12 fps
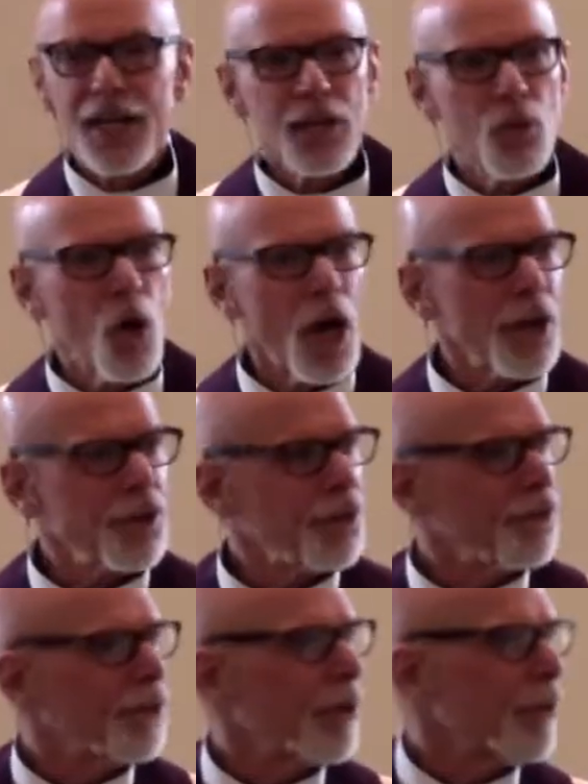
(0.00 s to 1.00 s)
he
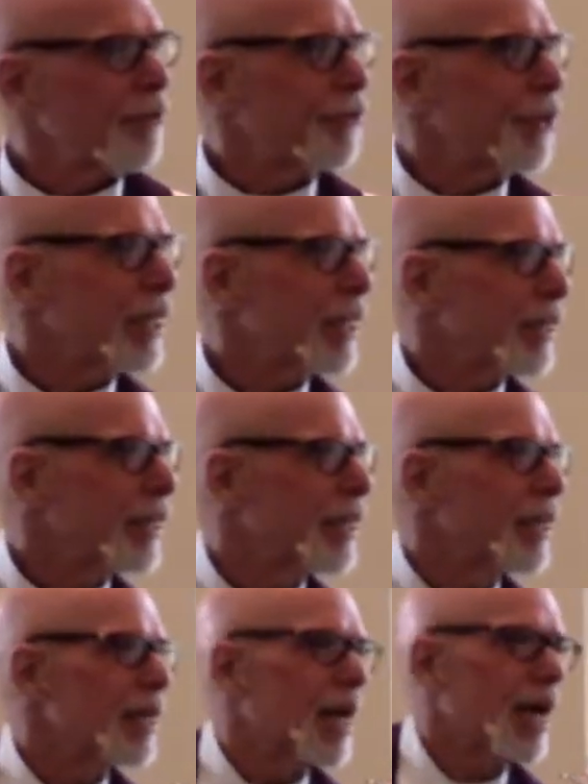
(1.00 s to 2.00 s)
washes their feet.
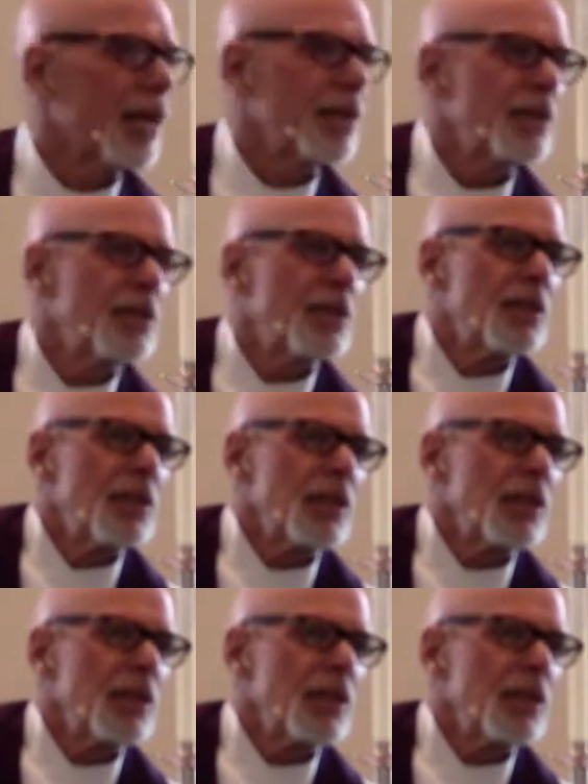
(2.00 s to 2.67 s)
He uh, he